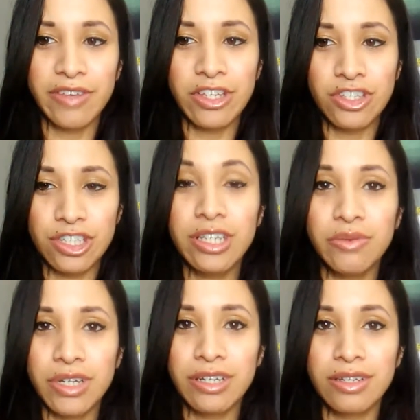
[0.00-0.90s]

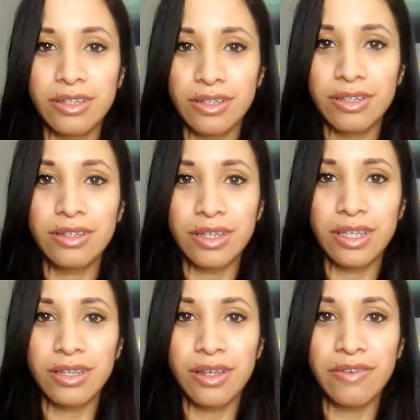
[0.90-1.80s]
eventually it would
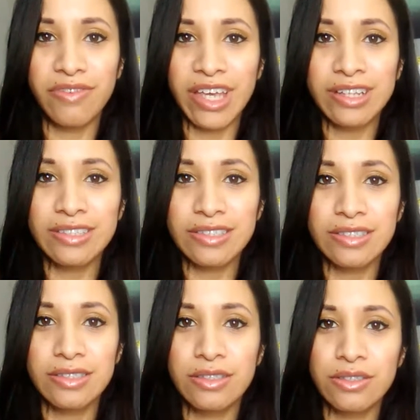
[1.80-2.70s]

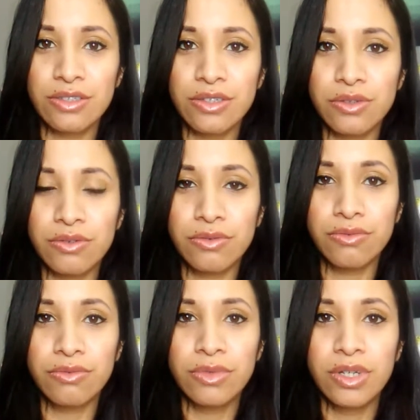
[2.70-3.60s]
advance
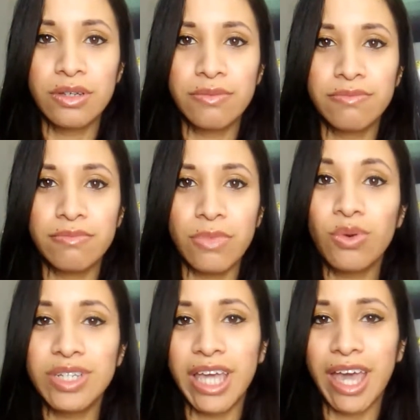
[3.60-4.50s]
to
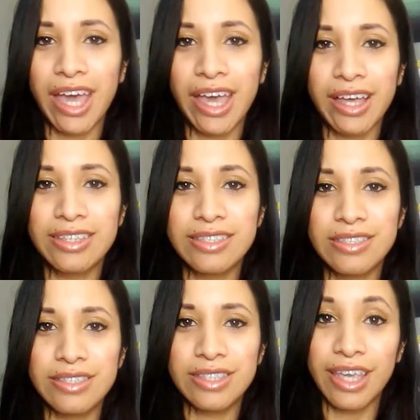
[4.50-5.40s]
holding
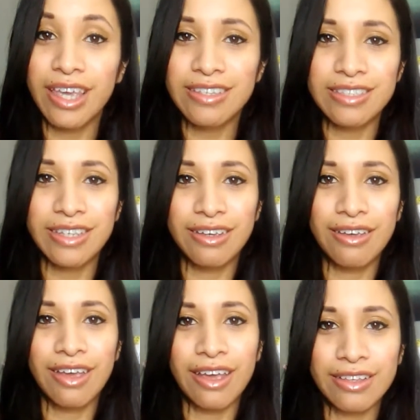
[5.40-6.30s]
hands and
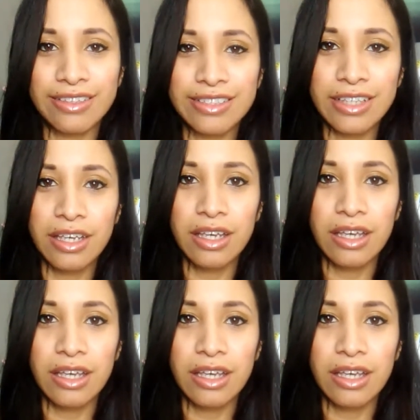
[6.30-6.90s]
kissing and